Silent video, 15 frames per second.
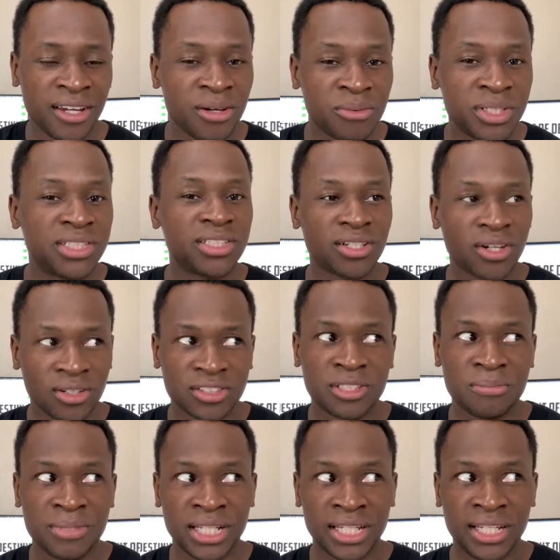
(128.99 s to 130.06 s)
which
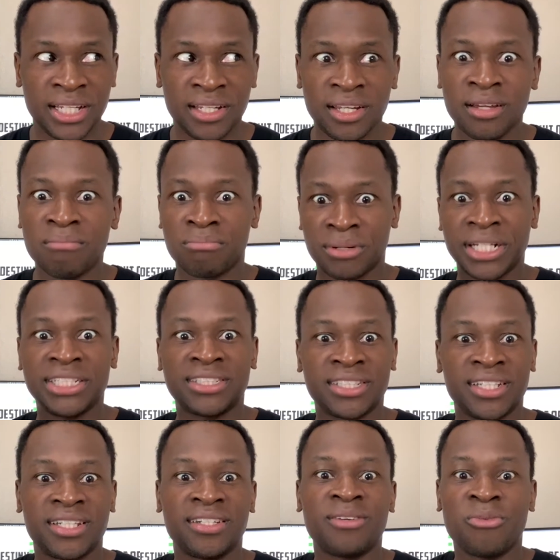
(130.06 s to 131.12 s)
ultimately brings
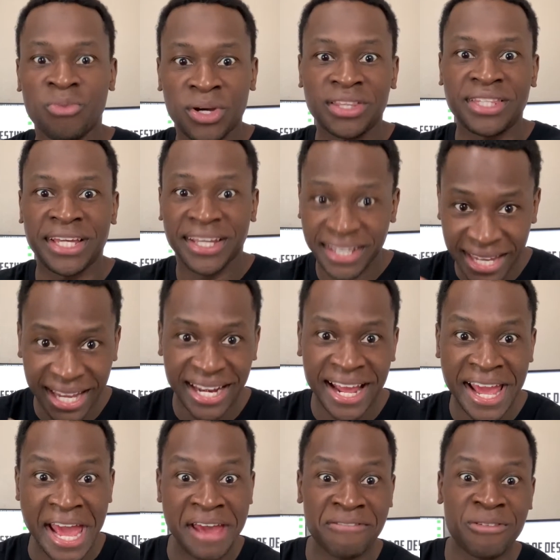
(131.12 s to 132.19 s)
in what they can't
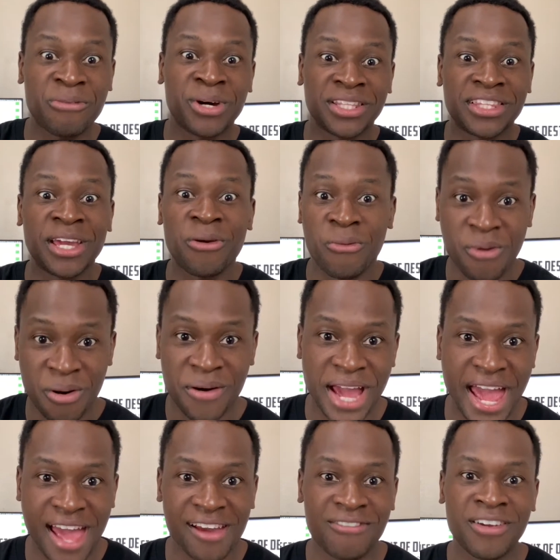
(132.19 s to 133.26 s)
have and what they won't
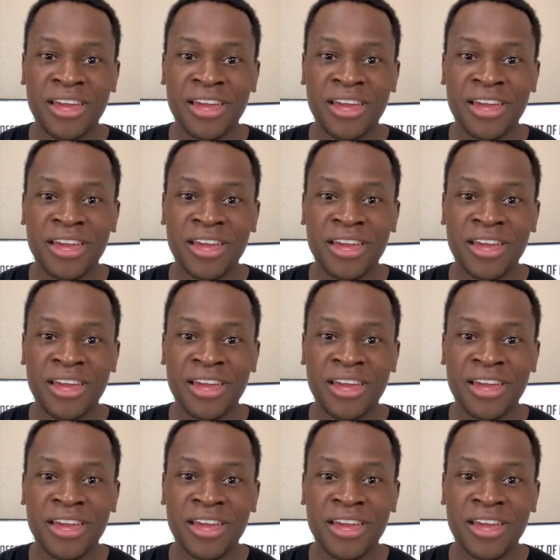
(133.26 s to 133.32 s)
have.